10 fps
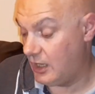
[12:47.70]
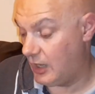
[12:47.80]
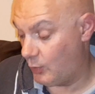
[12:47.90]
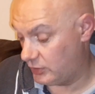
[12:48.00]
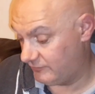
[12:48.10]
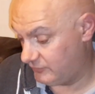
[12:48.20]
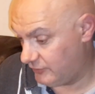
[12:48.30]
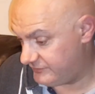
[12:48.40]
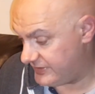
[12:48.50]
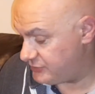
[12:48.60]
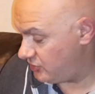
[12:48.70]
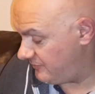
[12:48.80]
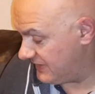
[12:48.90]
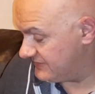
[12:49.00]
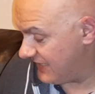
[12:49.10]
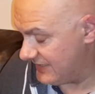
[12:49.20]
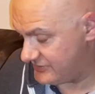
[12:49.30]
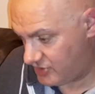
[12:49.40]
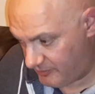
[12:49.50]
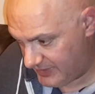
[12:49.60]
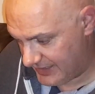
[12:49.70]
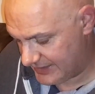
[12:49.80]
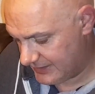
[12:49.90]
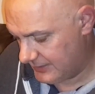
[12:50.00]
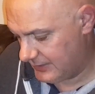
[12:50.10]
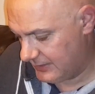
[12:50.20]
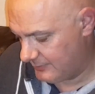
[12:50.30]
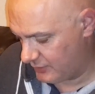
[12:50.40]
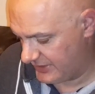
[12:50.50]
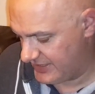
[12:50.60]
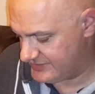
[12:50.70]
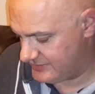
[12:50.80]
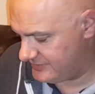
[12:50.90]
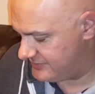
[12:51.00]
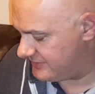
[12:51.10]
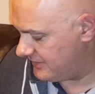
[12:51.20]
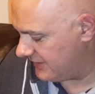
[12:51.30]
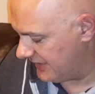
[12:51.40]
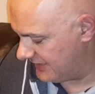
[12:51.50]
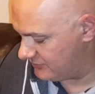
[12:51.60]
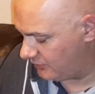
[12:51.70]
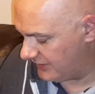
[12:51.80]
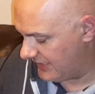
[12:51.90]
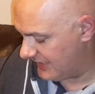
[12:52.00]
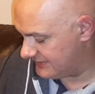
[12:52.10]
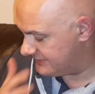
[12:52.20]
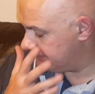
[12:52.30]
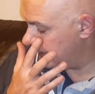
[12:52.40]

I would have loved it to have been telescopic, but it isn't. It is what it is.